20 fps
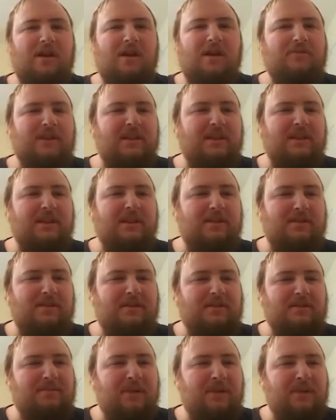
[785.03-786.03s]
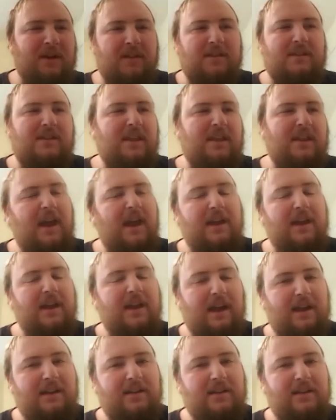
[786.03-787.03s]
really, but yeah,
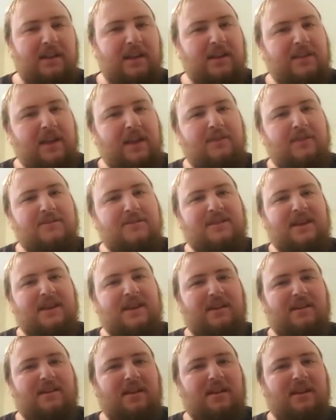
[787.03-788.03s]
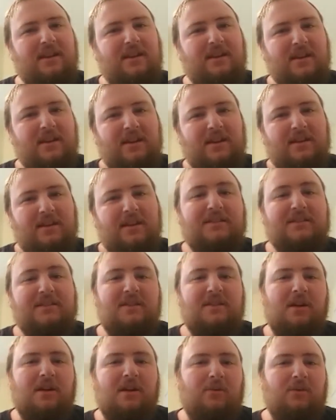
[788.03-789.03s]
kind of like that was kind of like, that's
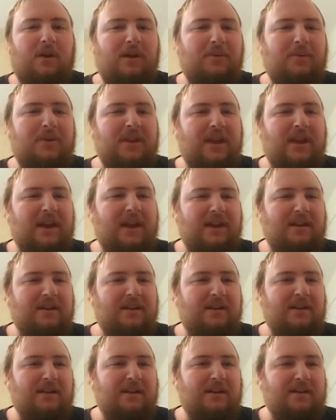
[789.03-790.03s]
not why. We had a